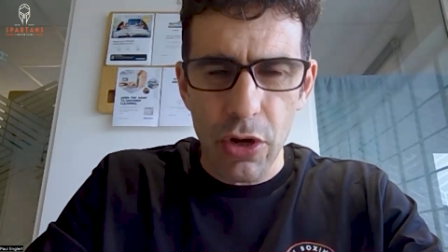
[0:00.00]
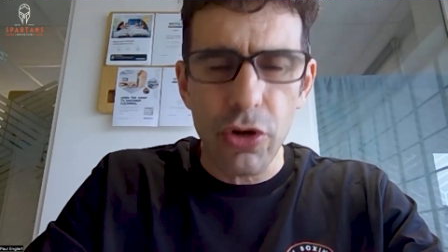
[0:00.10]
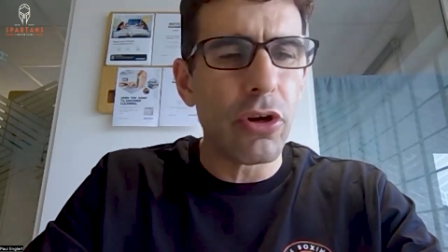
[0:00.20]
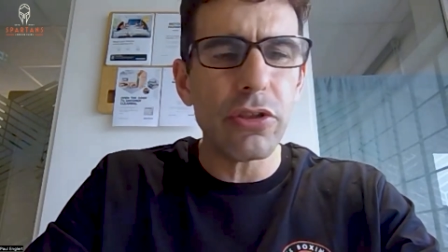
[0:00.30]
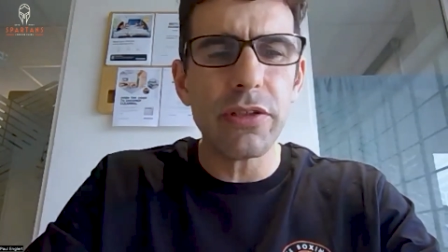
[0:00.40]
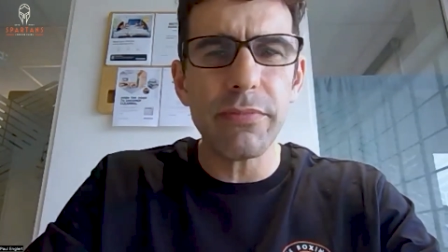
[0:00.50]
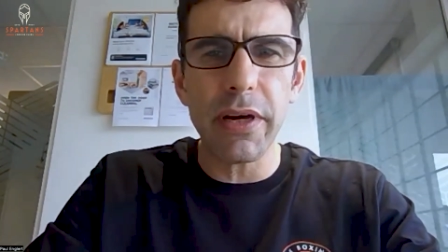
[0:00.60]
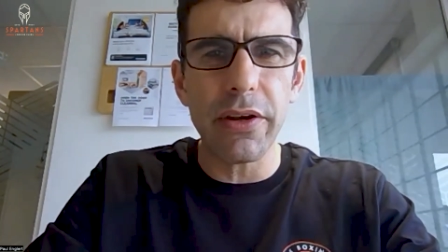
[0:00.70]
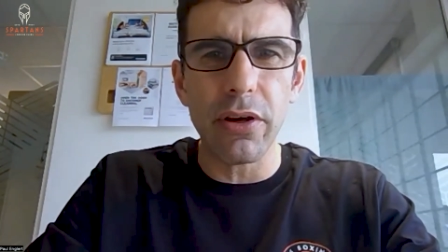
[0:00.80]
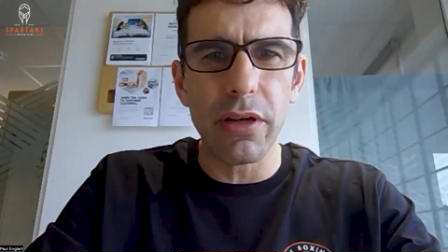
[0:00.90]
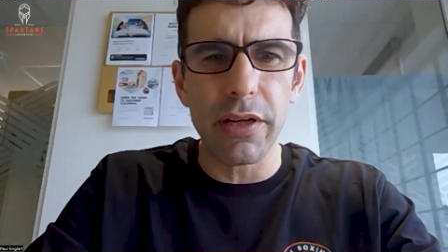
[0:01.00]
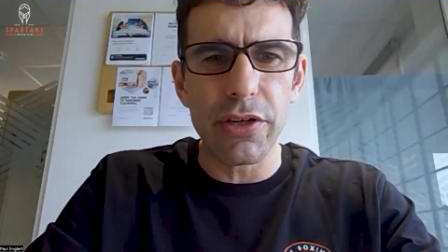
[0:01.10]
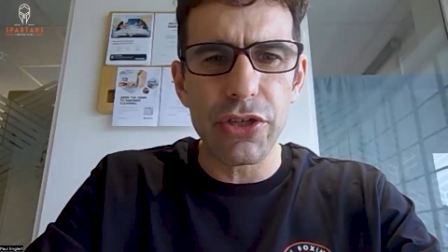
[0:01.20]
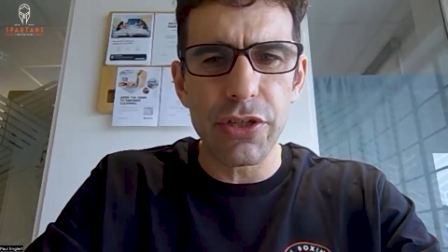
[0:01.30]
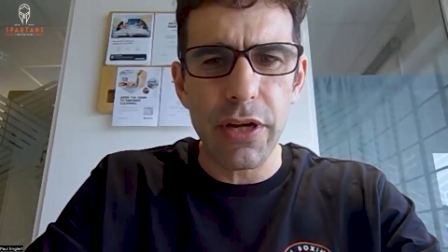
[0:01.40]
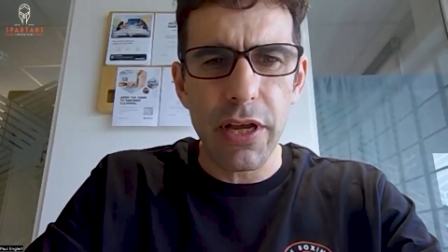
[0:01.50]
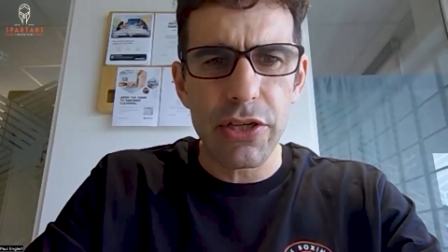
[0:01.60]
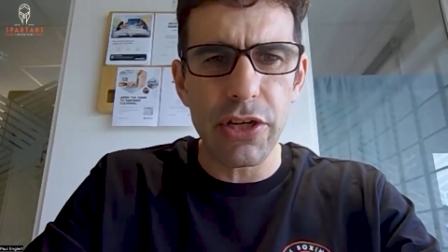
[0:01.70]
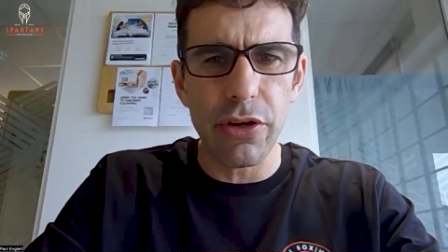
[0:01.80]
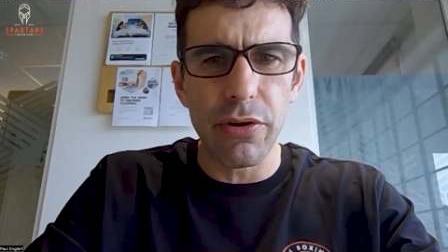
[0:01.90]
Not to my knowledge.
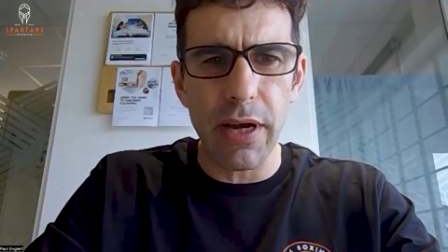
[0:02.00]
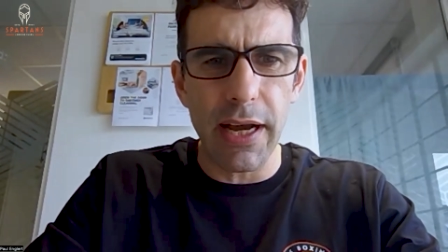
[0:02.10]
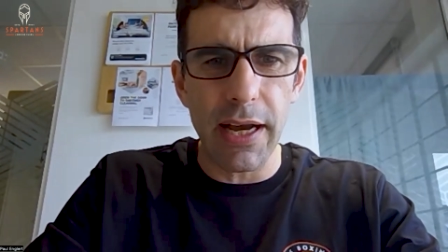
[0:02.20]
So